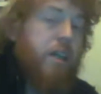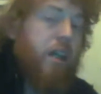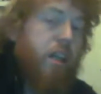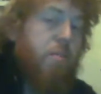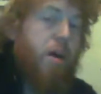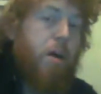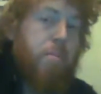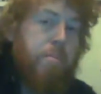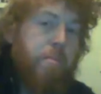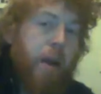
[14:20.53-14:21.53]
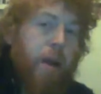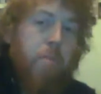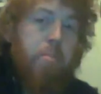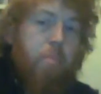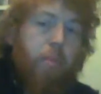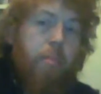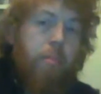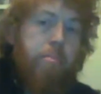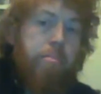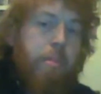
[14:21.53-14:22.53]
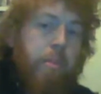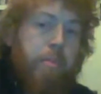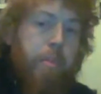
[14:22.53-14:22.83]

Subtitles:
a lot more power to